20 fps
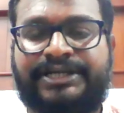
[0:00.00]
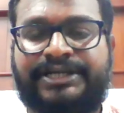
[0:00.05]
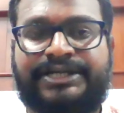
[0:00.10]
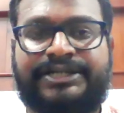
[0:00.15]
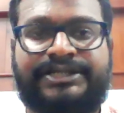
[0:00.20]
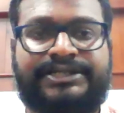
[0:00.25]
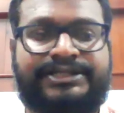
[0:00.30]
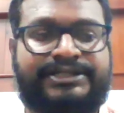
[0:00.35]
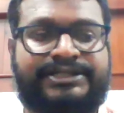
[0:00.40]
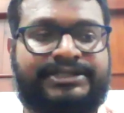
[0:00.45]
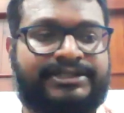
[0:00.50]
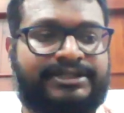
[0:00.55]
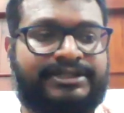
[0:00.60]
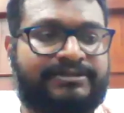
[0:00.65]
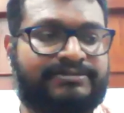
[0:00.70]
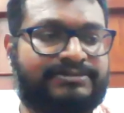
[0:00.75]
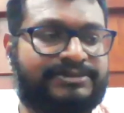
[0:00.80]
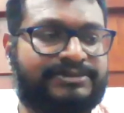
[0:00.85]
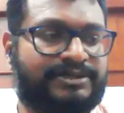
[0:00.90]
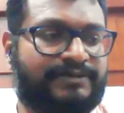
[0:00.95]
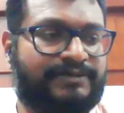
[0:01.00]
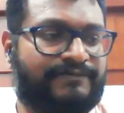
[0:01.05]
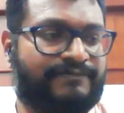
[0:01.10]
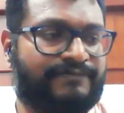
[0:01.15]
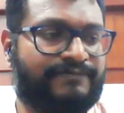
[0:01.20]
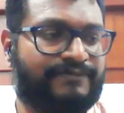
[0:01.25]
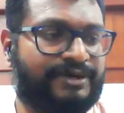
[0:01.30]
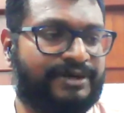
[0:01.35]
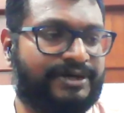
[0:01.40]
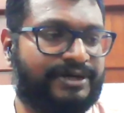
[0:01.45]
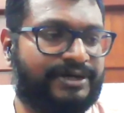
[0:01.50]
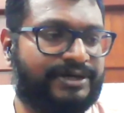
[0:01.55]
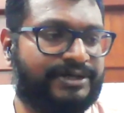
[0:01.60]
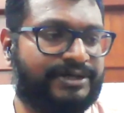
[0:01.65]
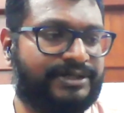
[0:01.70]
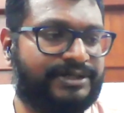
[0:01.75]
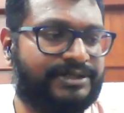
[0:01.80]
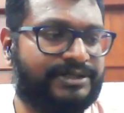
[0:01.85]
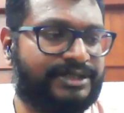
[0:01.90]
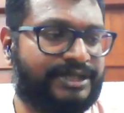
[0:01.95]
in terms of
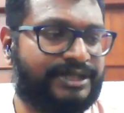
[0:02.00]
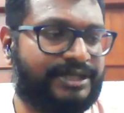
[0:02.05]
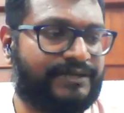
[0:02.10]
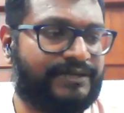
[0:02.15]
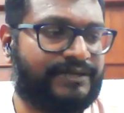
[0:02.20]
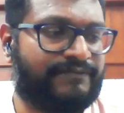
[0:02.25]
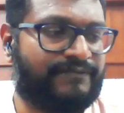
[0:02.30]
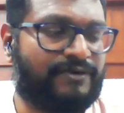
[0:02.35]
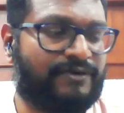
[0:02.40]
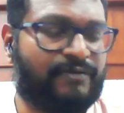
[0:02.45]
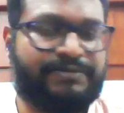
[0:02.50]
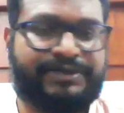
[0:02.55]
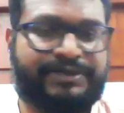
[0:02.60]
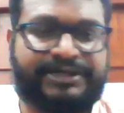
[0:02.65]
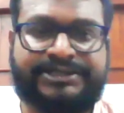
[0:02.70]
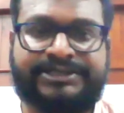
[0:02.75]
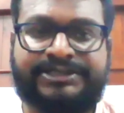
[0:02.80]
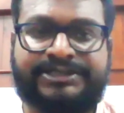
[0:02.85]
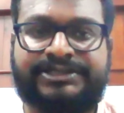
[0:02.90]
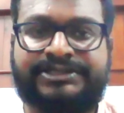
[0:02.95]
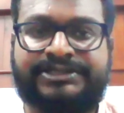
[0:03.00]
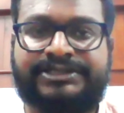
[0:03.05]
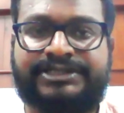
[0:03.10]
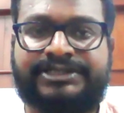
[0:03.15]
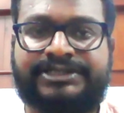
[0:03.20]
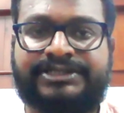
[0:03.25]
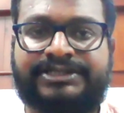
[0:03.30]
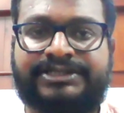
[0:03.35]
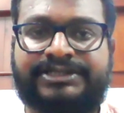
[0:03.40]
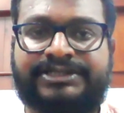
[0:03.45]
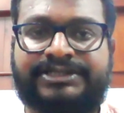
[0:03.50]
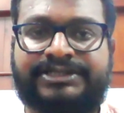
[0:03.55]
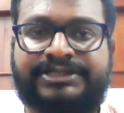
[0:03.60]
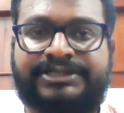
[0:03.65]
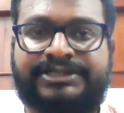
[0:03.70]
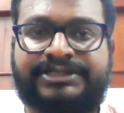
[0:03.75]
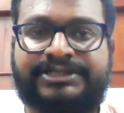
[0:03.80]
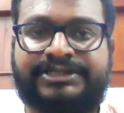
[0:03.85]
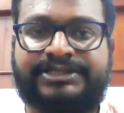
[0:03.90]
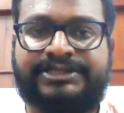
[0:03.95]
these kind of corporations and
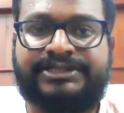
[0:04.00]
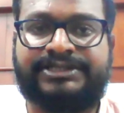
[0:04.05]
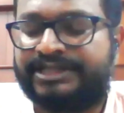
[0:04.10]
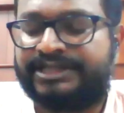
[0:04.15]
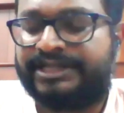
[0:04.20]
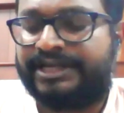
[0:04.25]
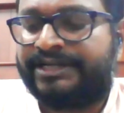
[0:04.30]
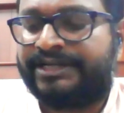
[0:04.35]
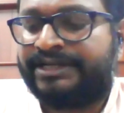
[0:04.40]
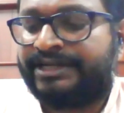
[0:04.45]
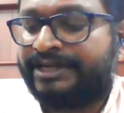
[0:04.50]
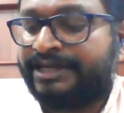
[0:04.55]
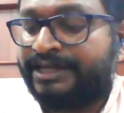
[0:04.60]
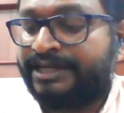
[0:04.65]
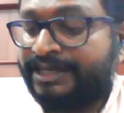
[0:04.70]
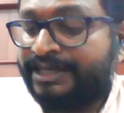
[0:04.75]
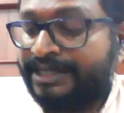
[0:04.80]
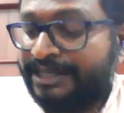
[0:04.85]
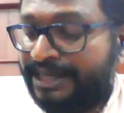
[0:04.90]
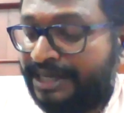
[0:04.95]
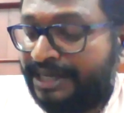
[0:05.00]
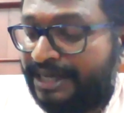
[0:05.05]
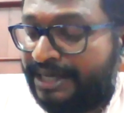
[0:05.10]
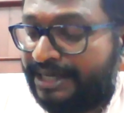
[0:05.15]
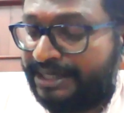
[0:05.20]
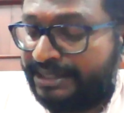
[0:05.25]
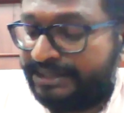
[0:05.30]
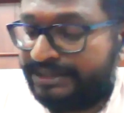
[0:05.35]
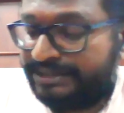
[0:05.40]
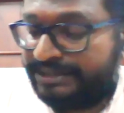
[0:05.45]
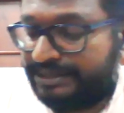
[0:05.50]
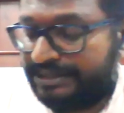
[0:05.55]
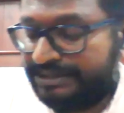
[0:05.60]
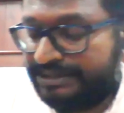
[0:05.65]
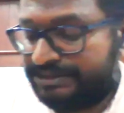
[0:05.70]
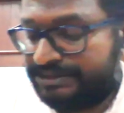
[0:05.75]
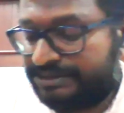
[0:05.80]
things like that.